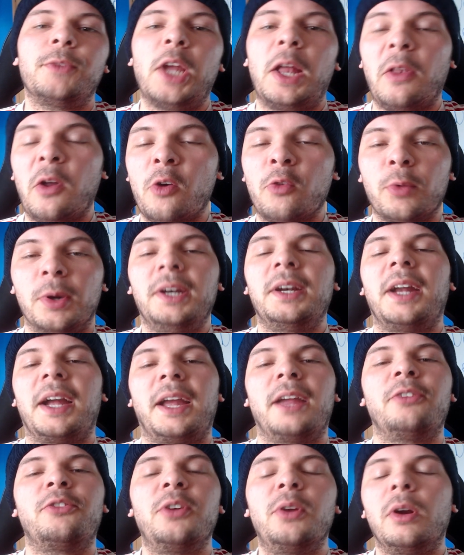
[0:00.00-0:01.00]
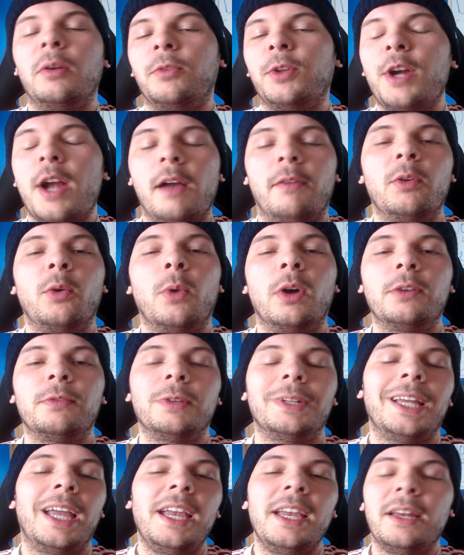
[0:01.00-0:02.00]
Hello everyone, I guess you know hopefully you're having a
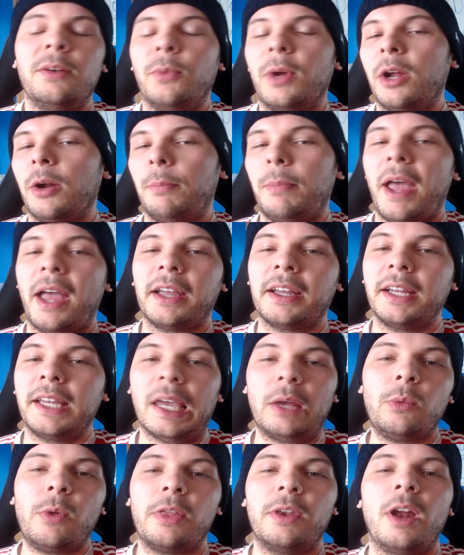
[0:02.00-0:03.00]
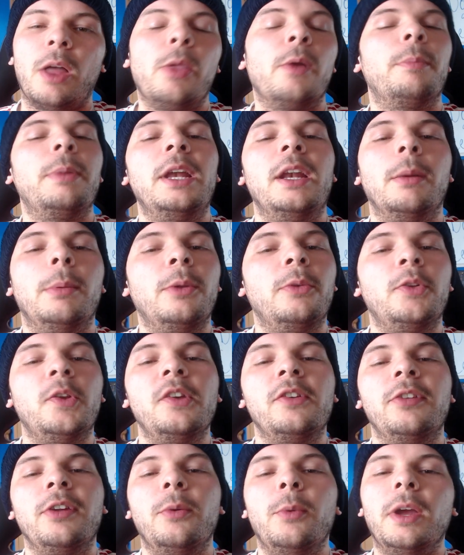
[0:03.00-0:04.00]
wonderful day, and we are back again with another
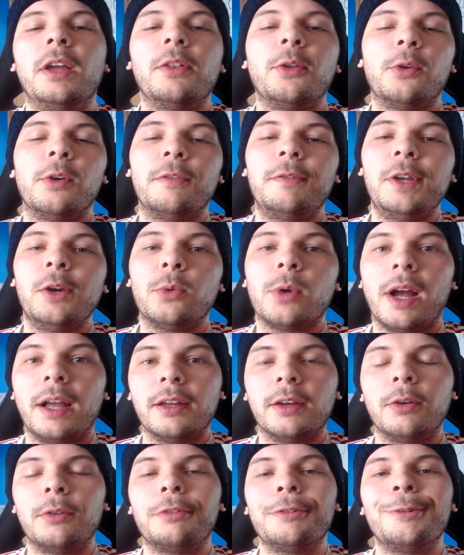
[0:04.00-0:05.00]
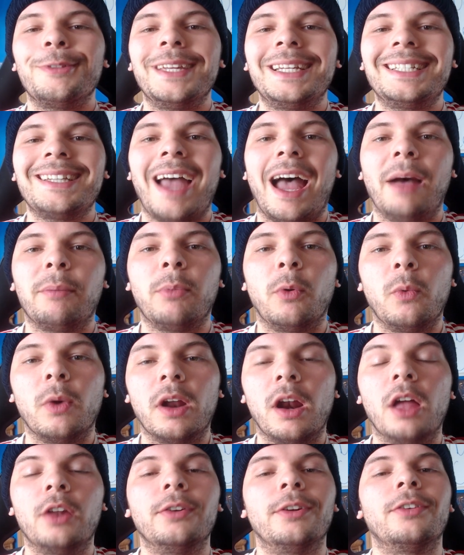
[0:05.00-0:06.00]
PWCC weekly review where I go through the top
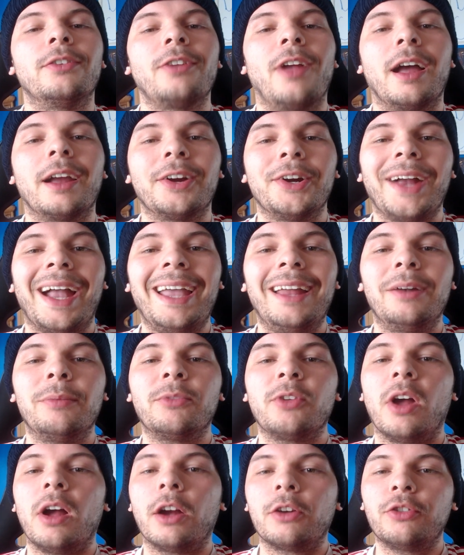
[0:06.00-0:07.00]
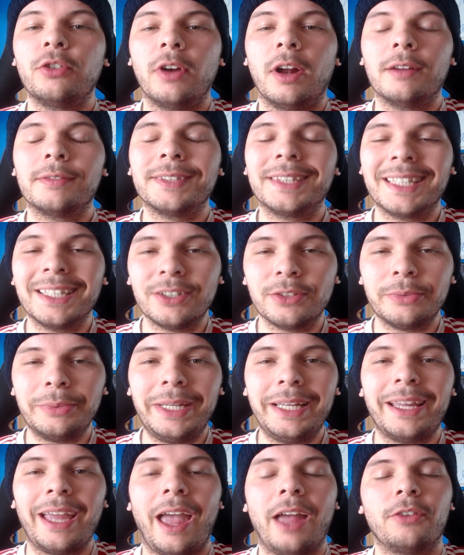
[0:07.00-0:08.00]
100 soccer items auction off this
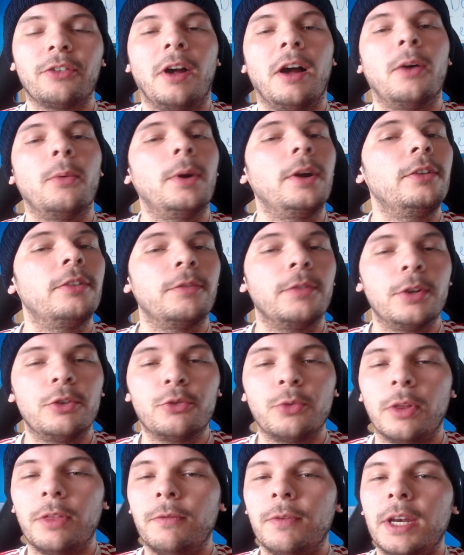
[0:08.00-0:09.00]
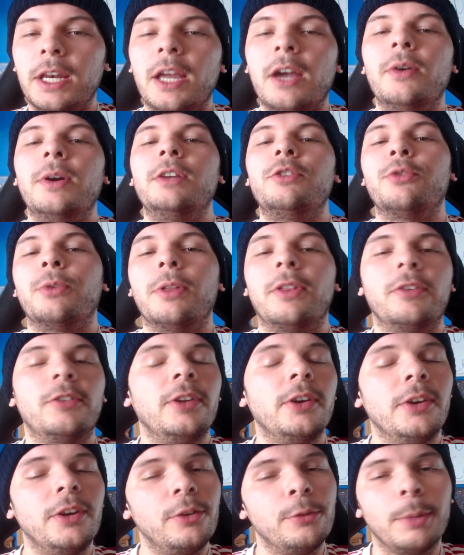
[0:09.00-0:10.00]
week. As always, if you enjoy the video, enjoy the
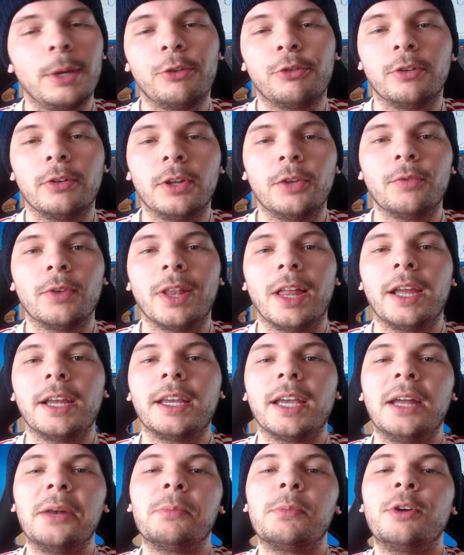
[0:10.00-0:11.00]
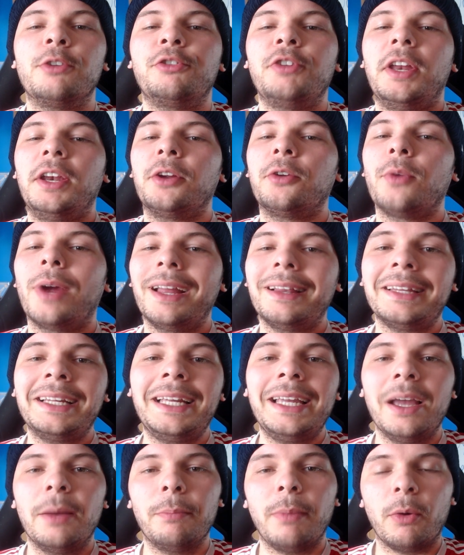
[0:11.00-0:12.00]
series, make sure to leave a like, I'd appreciate it
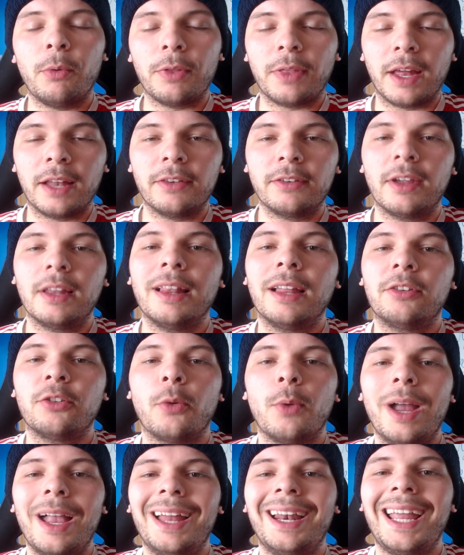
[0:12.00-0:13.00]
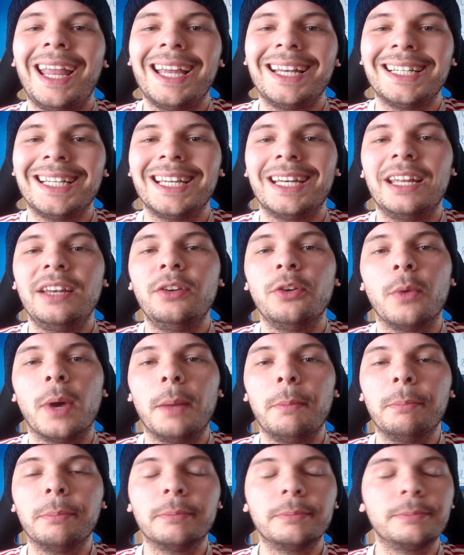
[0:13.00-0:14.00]
greatly. But with that said, let's go ahead and get into it.